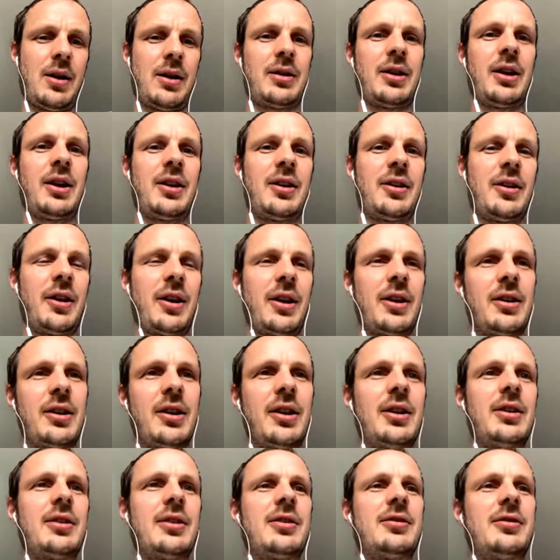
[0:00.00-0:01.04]
I think United
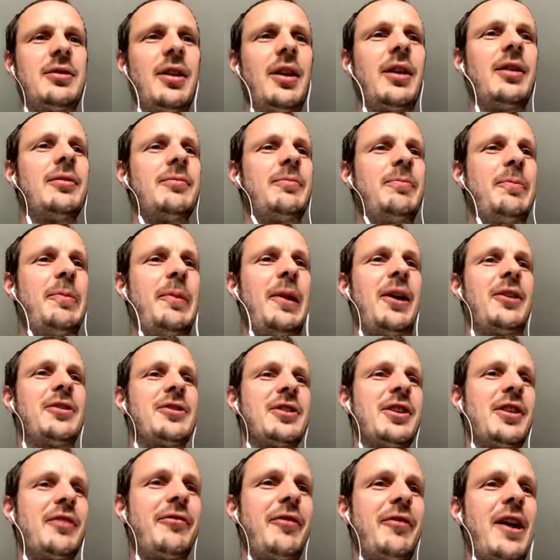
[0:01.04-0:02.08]
need
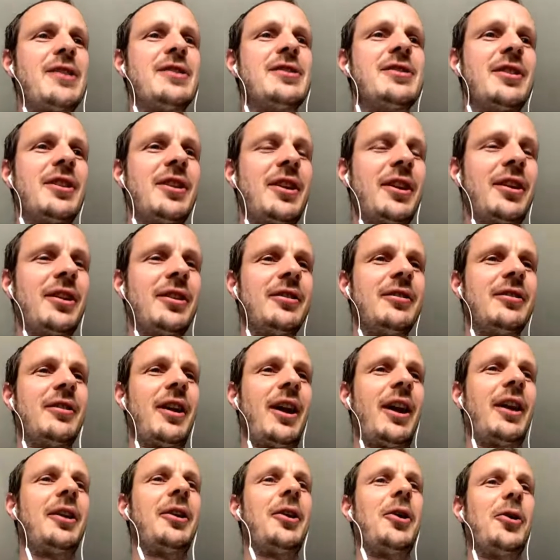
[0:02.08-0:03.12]
players in defence and
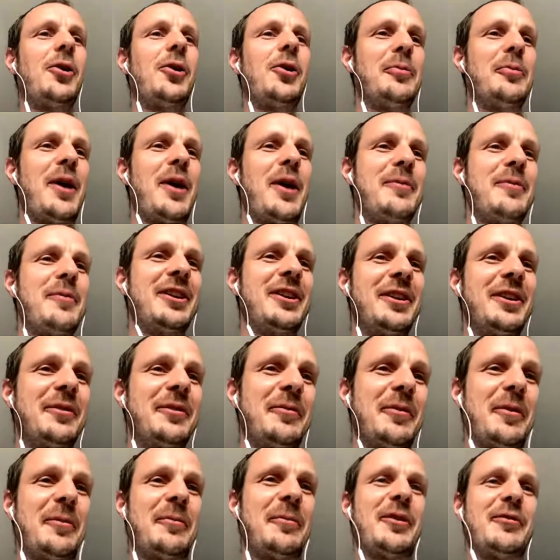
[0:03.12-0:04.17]
in goal maybe, and in
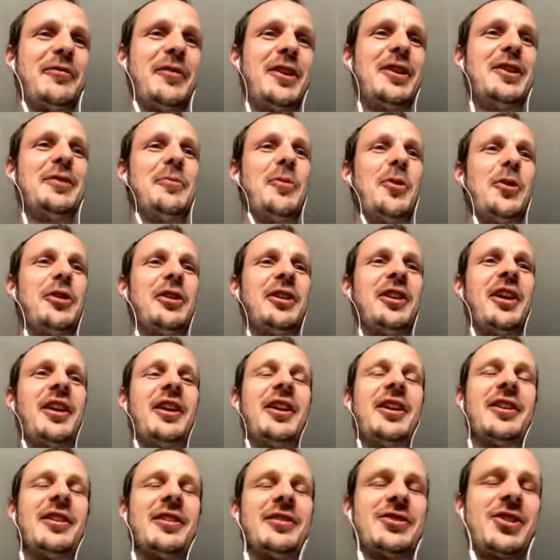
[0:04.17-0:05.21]
the midfield more than
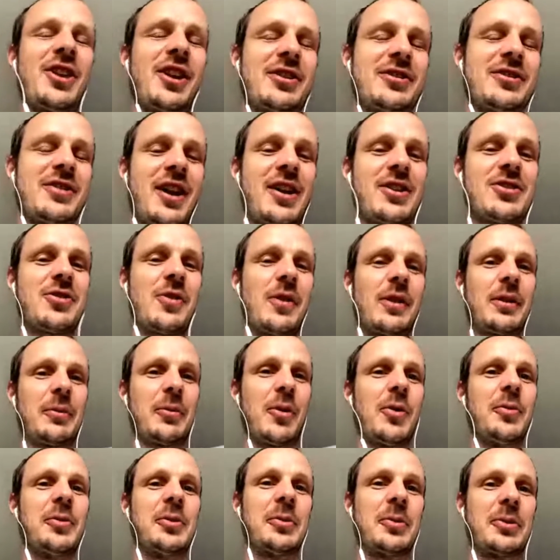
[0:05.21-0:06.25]
they need Jadon Sancho at the
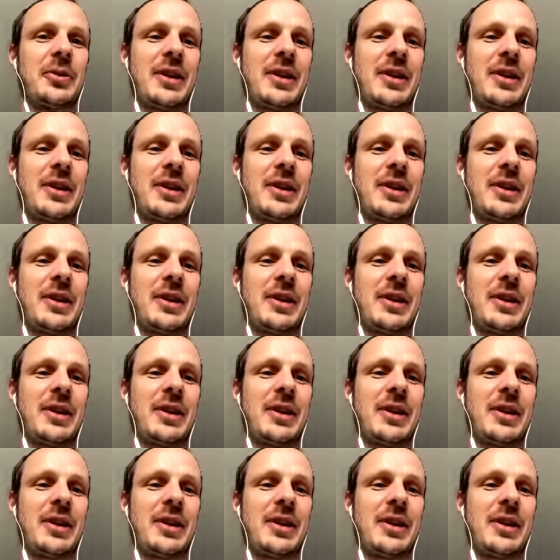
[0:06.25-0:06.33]
moment.